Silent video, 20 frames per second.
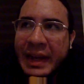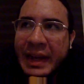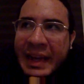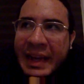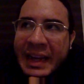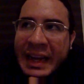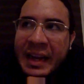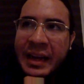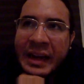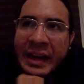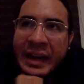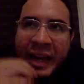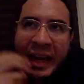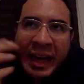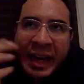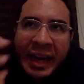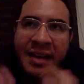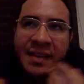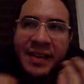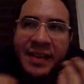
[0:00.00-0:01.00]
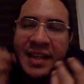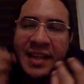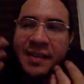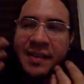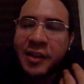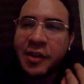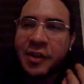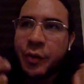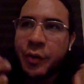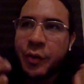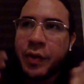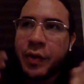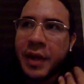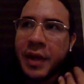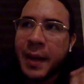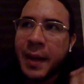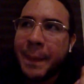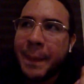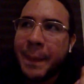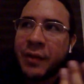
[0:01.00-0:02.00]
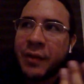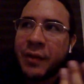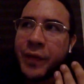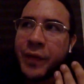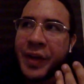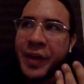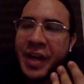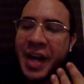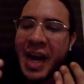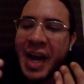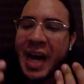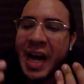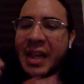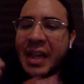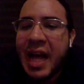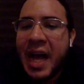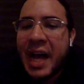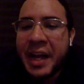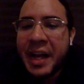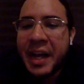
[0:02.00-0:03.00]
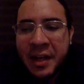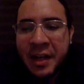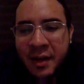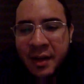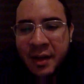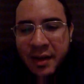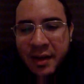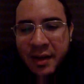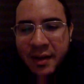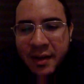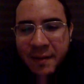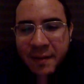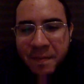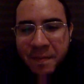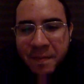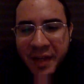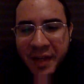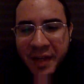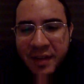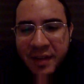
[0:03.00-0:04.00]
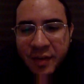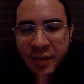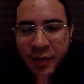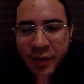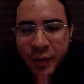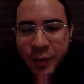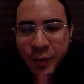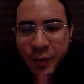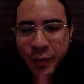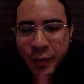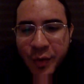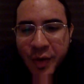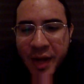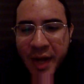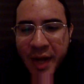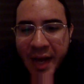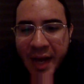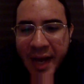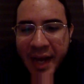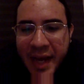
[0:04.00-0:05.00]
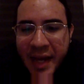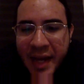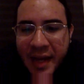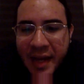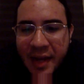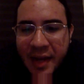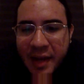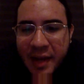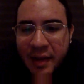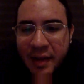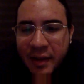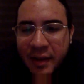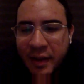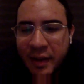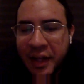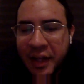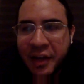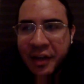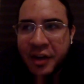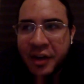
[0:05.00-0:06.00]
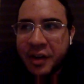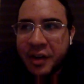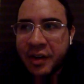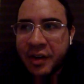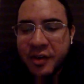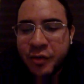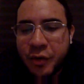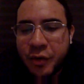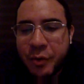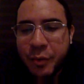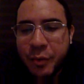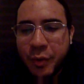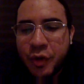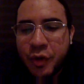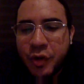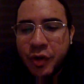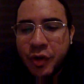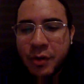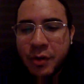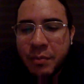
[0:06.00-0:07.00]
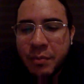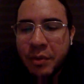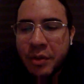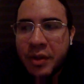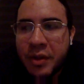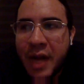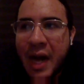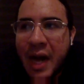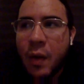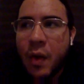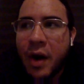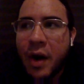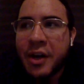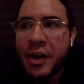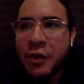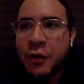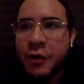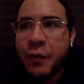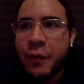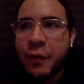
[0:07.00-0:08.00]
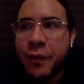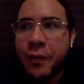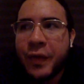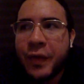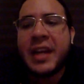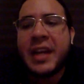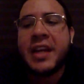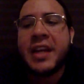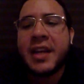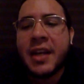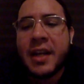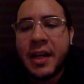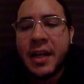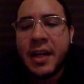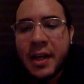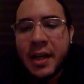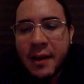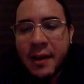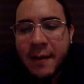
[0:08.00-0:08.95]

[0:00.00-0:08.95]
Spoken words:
is easier to think about fitting a line into a linear distribution, but how are you fitting